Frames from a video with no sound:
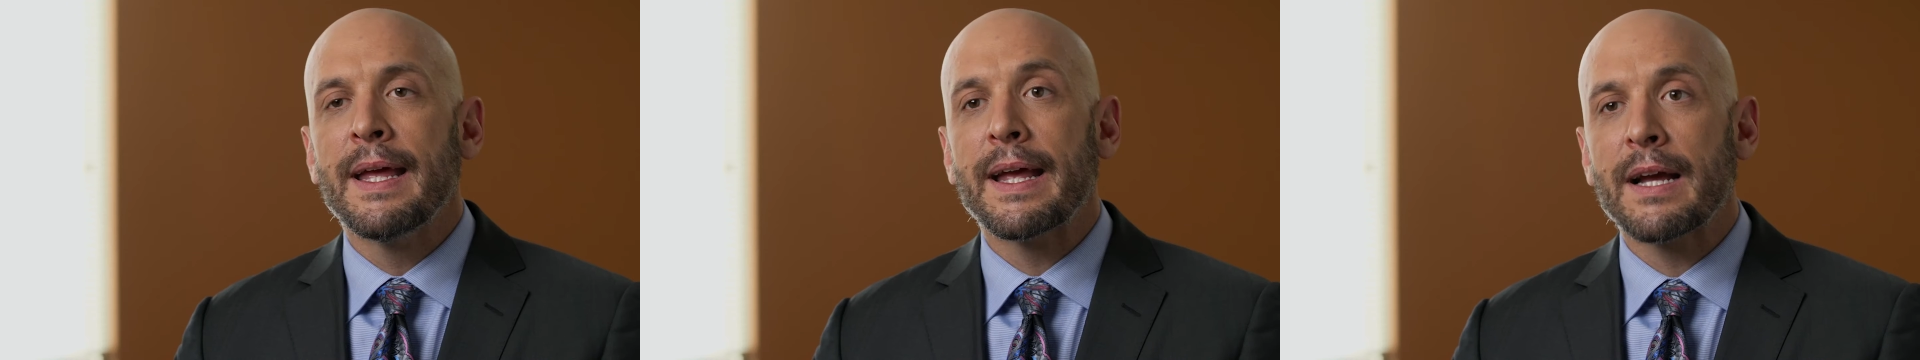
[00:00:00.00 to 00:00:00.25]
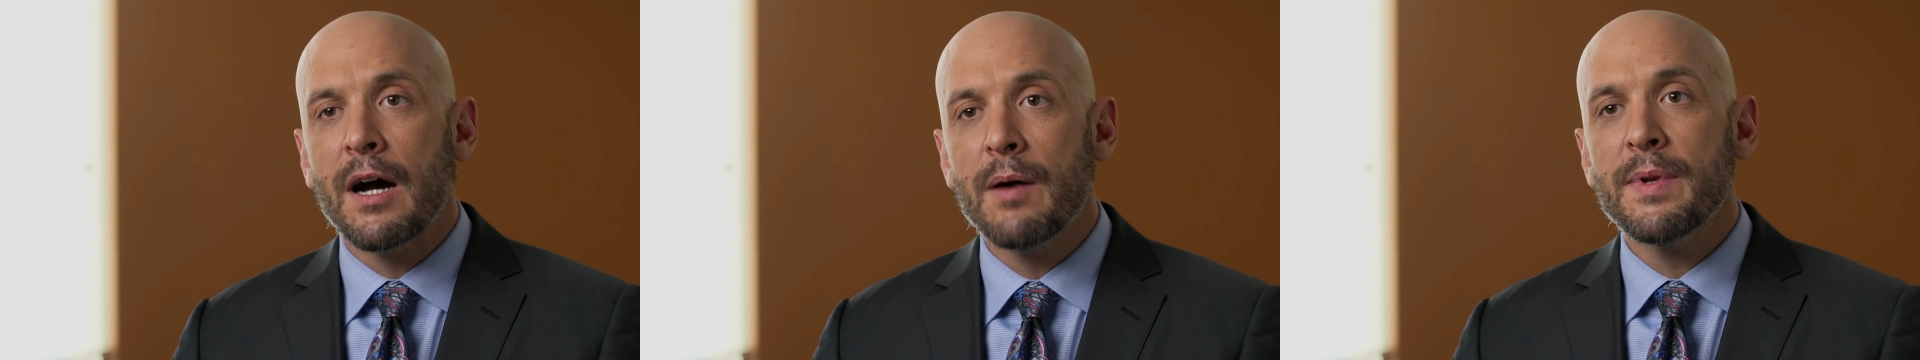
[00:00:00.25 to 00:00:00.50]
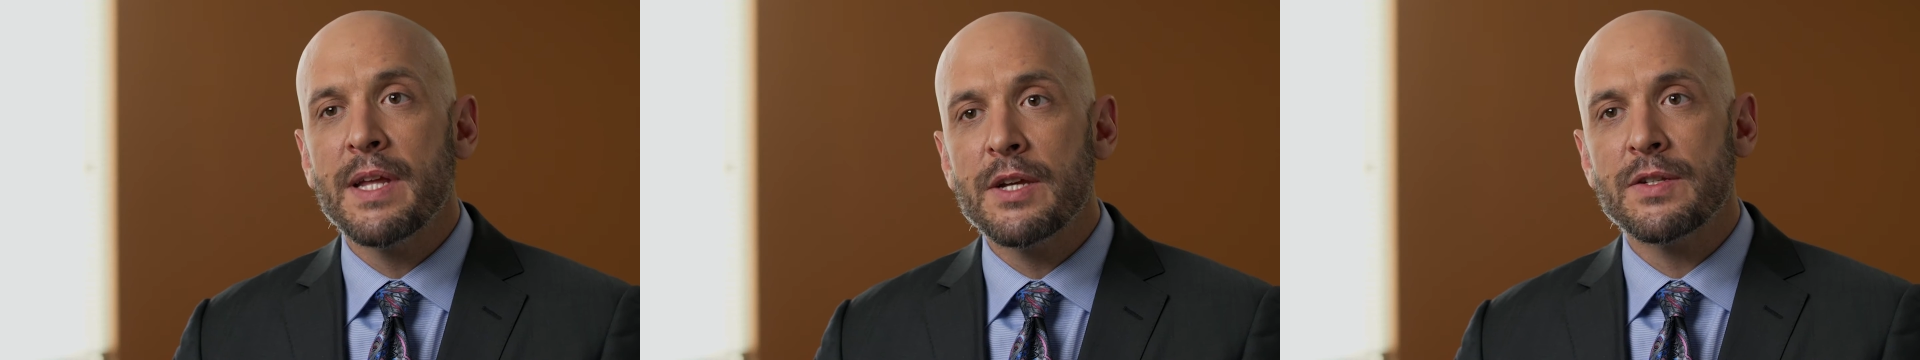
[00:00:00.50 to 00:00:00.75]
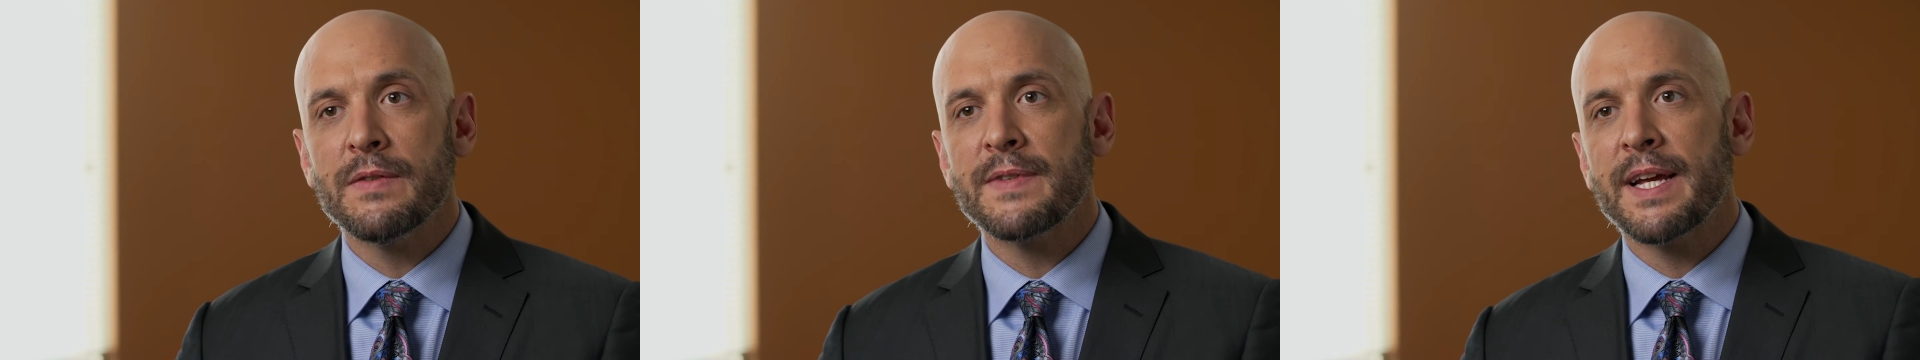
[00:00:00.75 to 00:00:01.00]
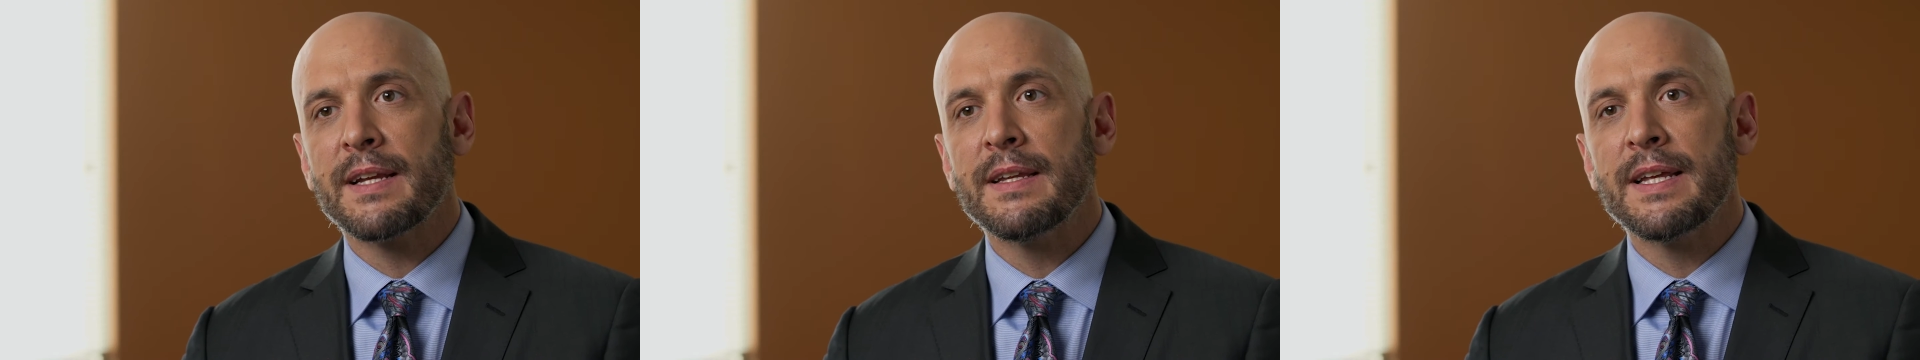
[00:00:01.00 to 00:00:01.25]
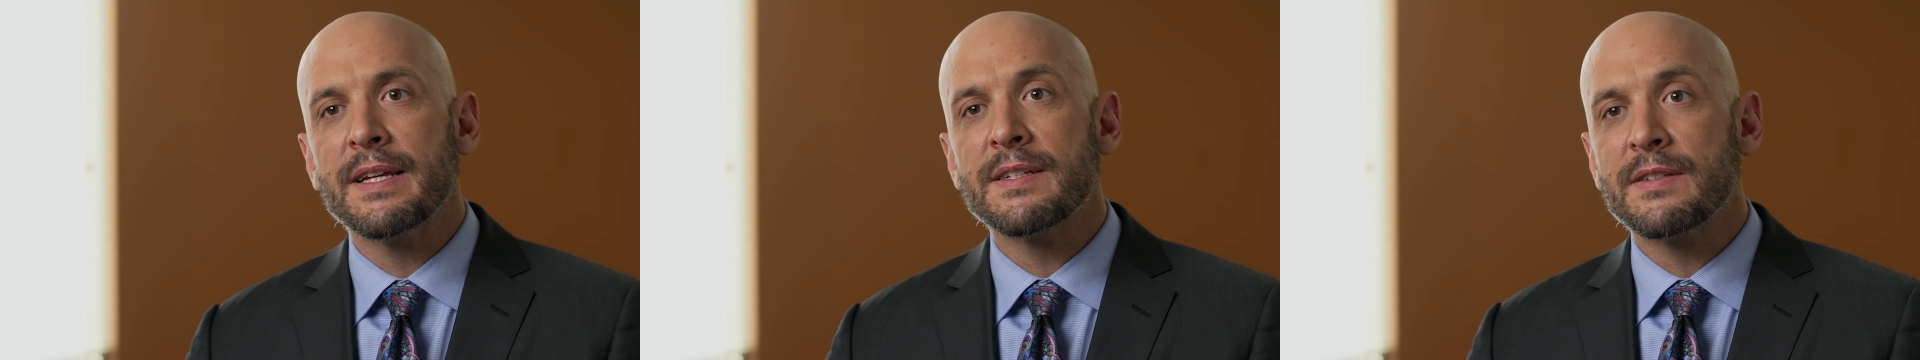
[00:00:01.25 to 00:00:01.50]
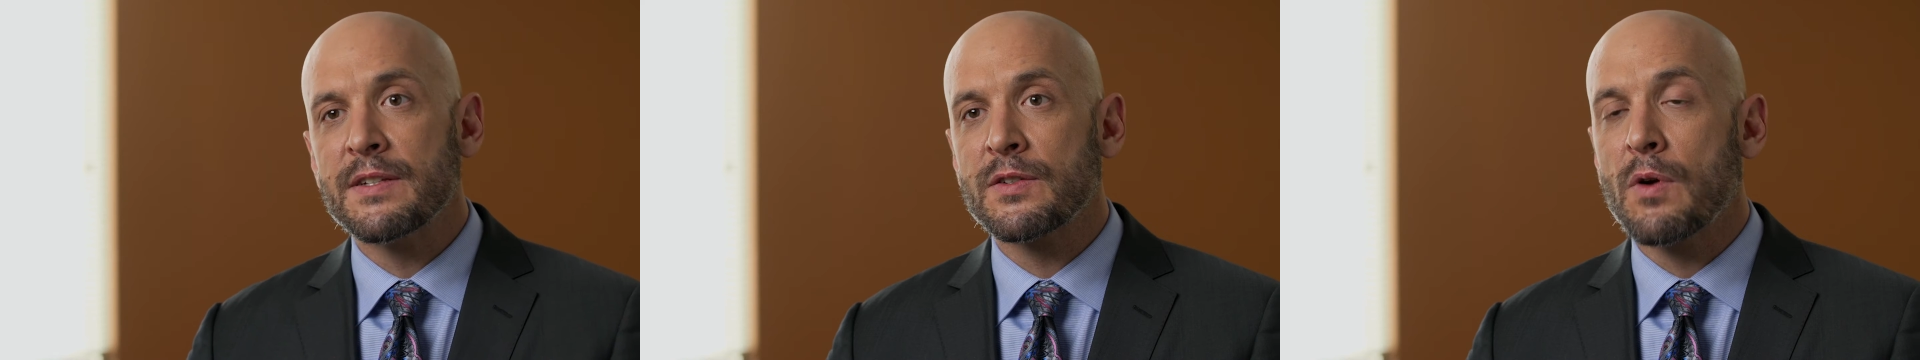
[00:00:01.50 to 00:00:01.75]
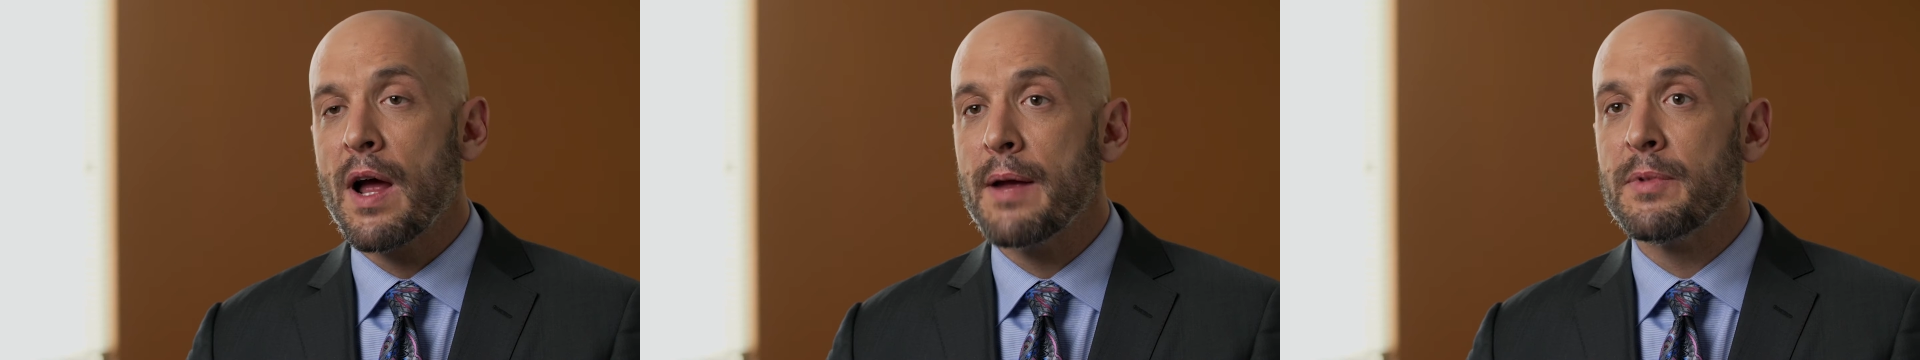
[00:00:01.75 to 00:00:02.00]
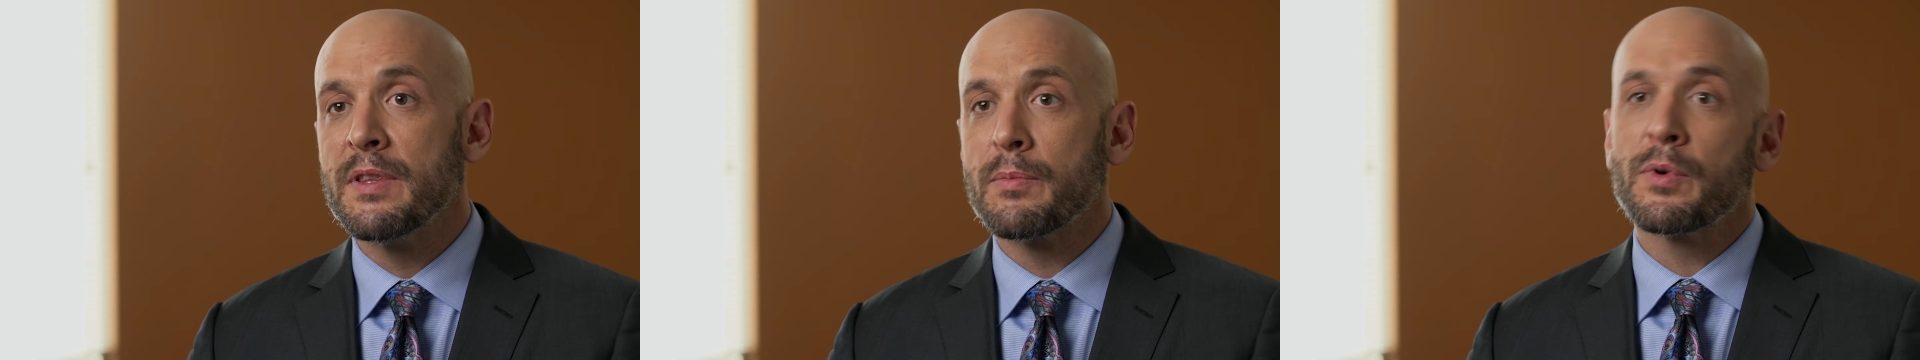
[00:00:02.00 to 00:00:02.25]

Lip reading: A combination of techniques described in the